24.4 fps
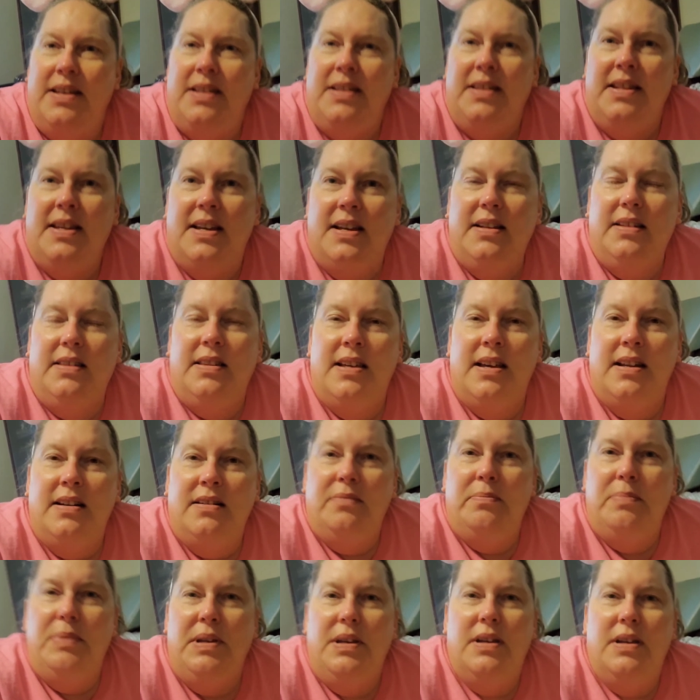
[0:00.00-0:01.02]
And
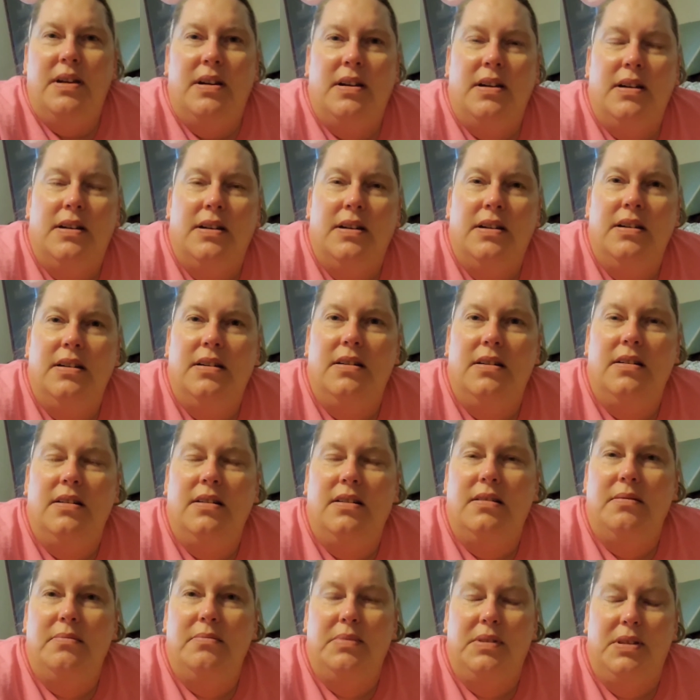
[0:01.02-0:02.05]
that'll be our,
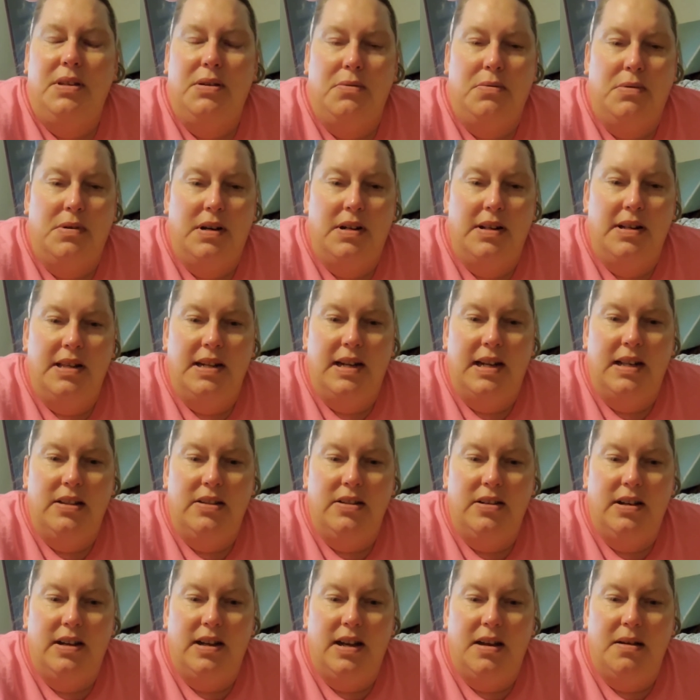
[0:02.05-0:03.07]
the word that I
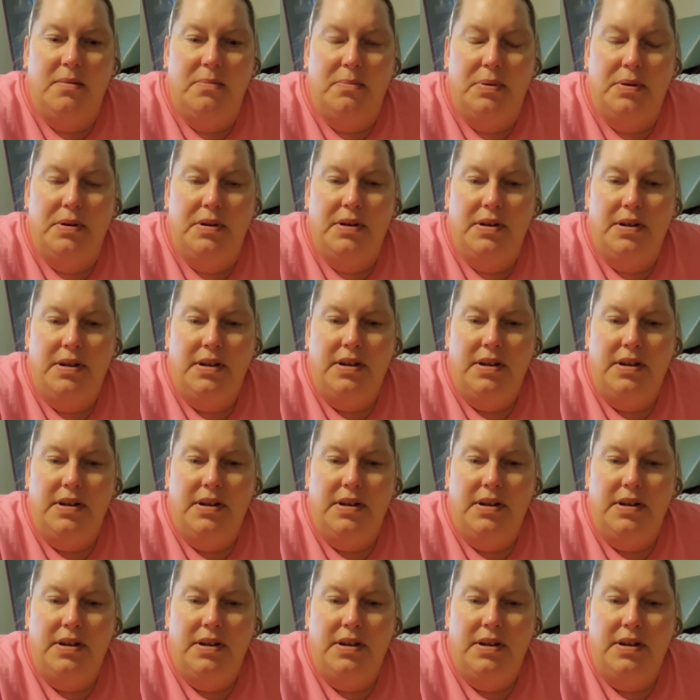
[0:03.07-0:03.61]
look up